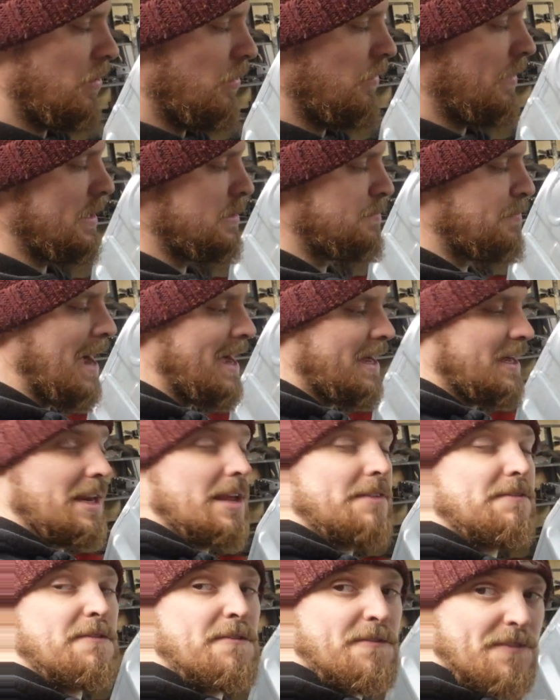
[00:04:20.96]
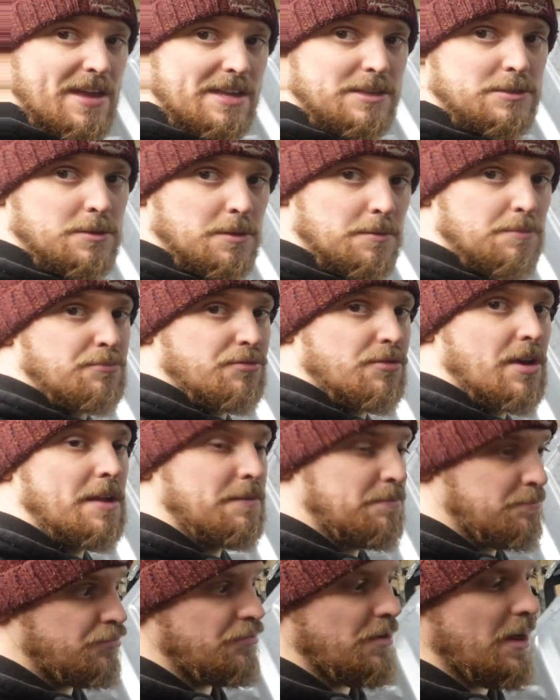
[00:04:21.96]
all this back and it fits
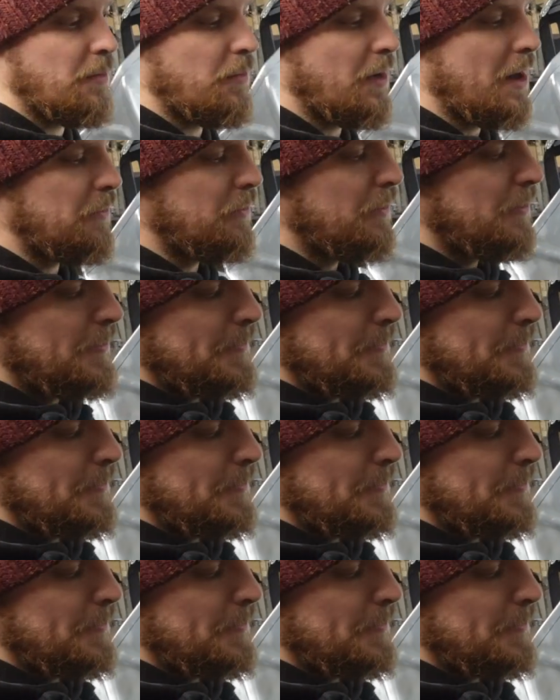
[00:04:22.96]
pretty well.